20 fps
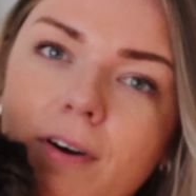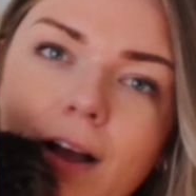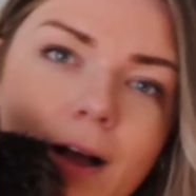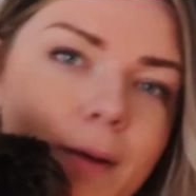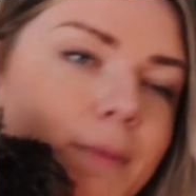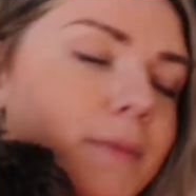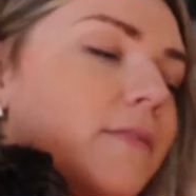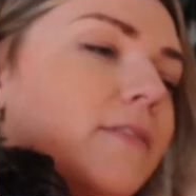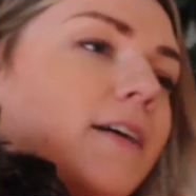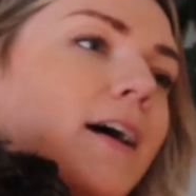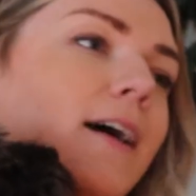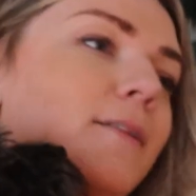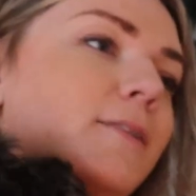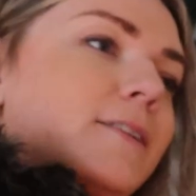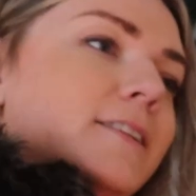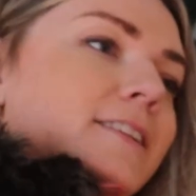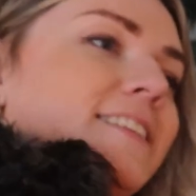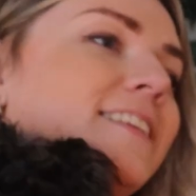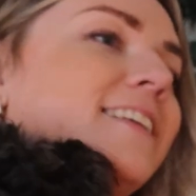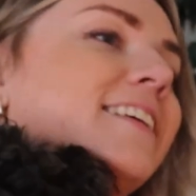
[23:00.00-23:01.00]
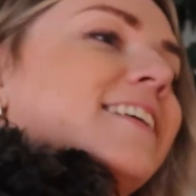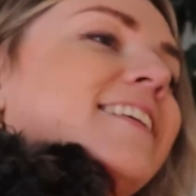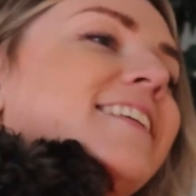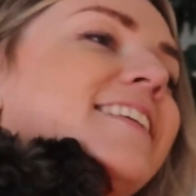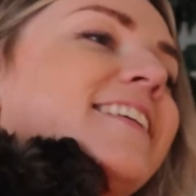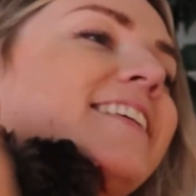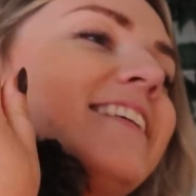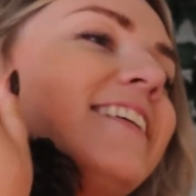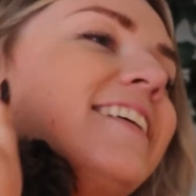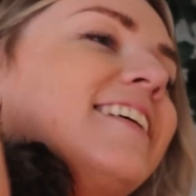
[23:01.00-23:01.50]
a couple of hours.
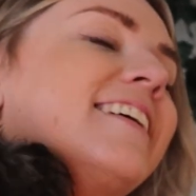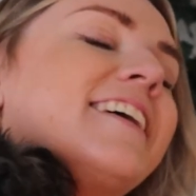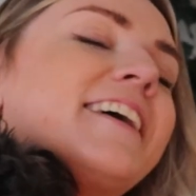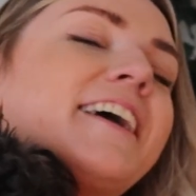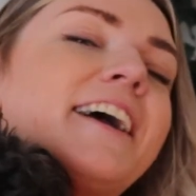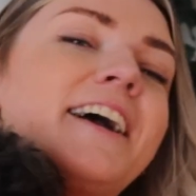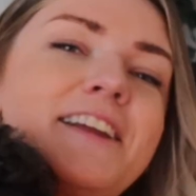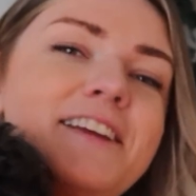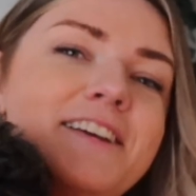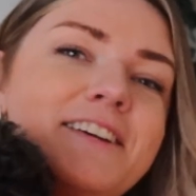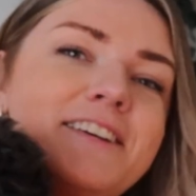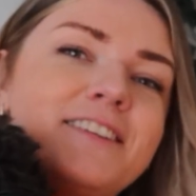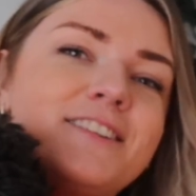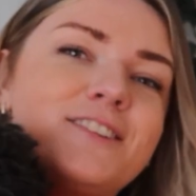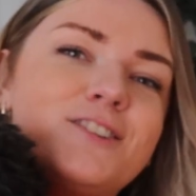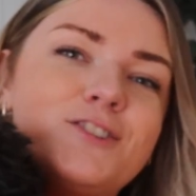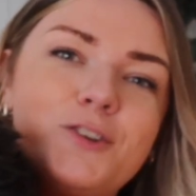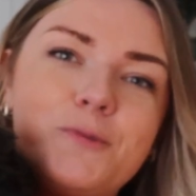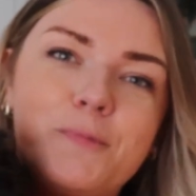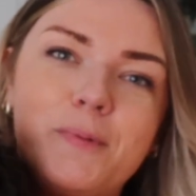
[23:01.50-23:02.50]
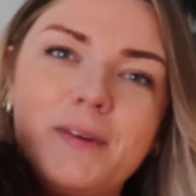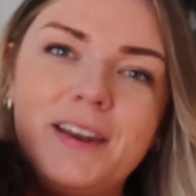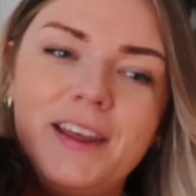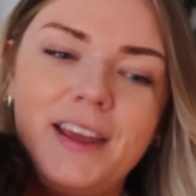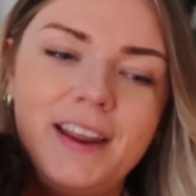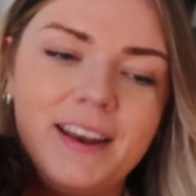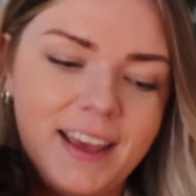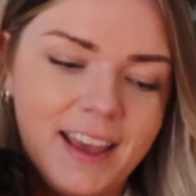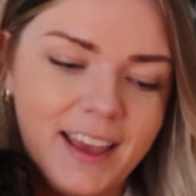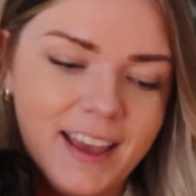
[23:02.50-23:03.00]
Super
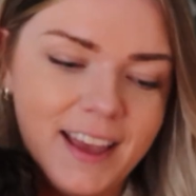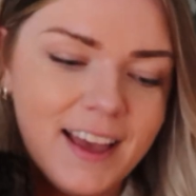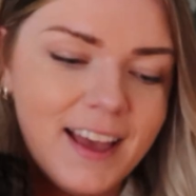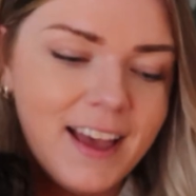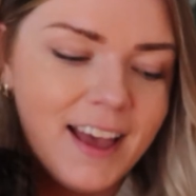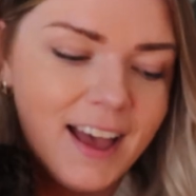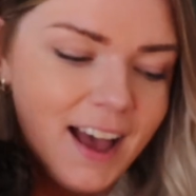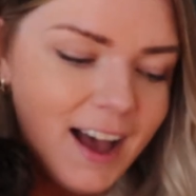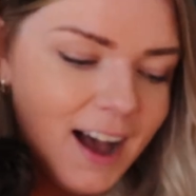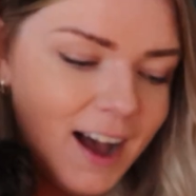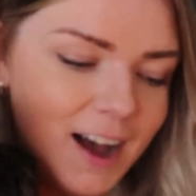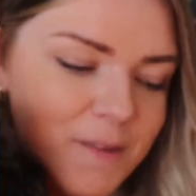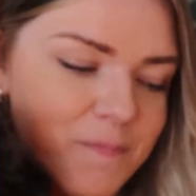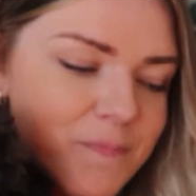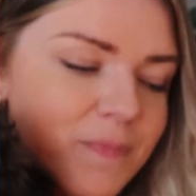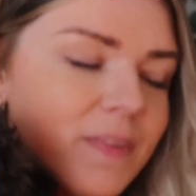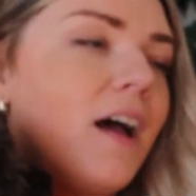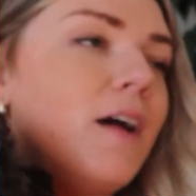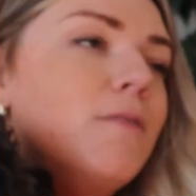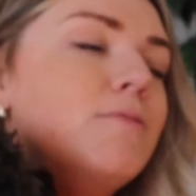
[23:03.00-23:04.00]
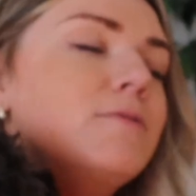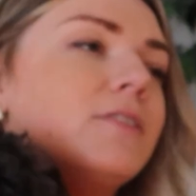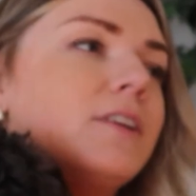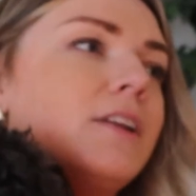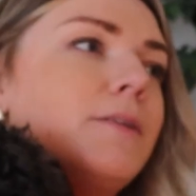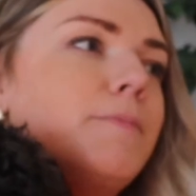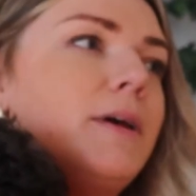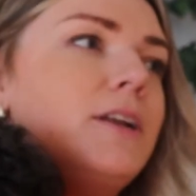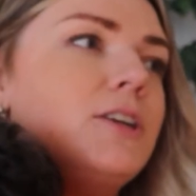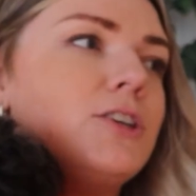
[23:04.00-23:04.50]
needy. I was
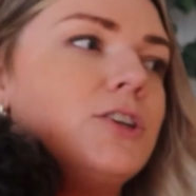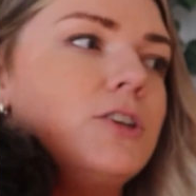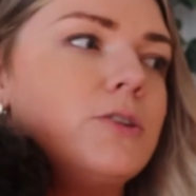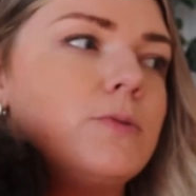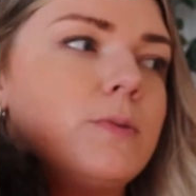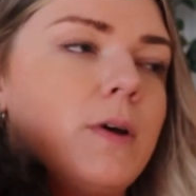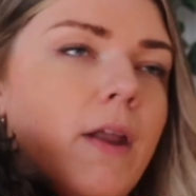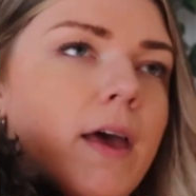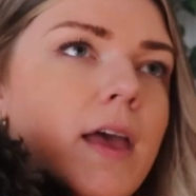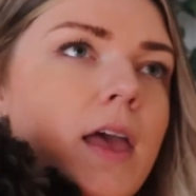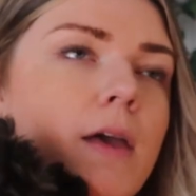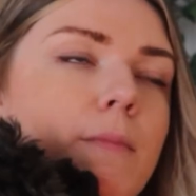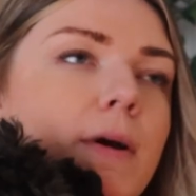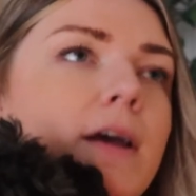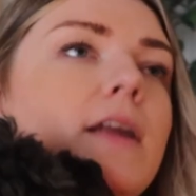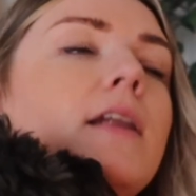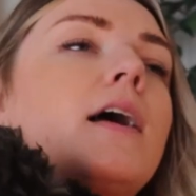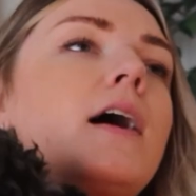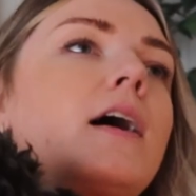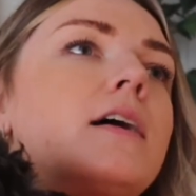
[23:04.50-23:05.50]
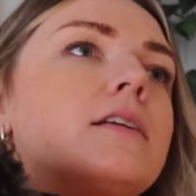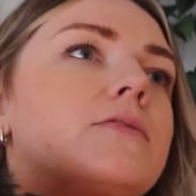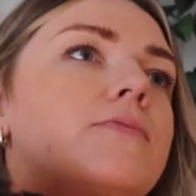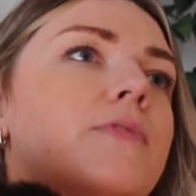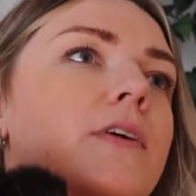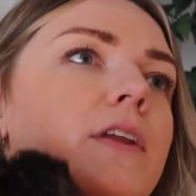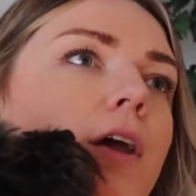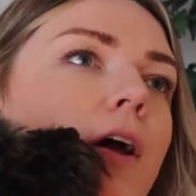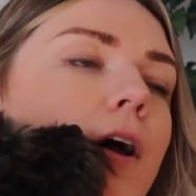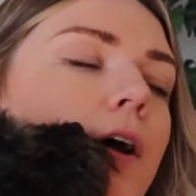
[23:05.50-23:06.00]
going to mention as well, like in my last
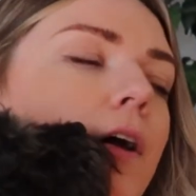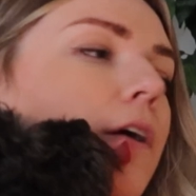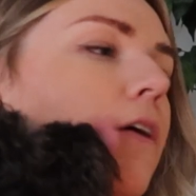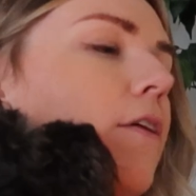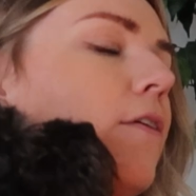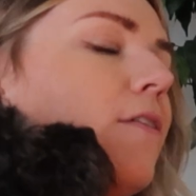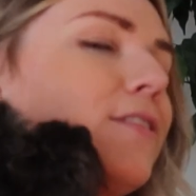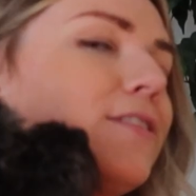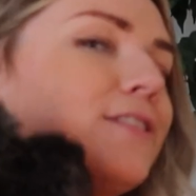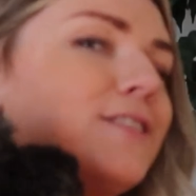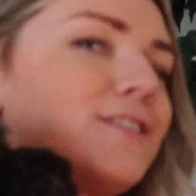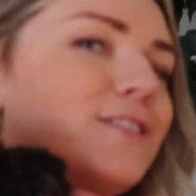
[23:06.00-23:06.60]
video, in